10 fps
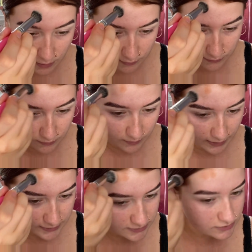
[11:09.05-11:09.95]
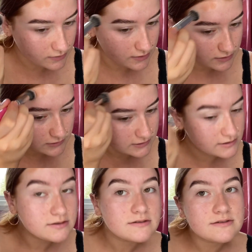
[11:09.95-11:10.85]
So I just sort of
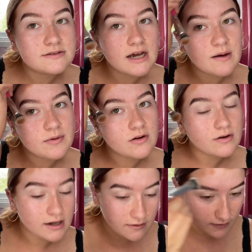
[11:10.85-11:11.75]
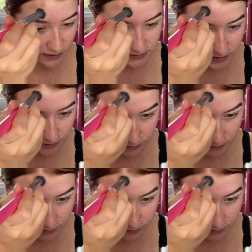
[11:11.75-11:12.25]
dab it on like that,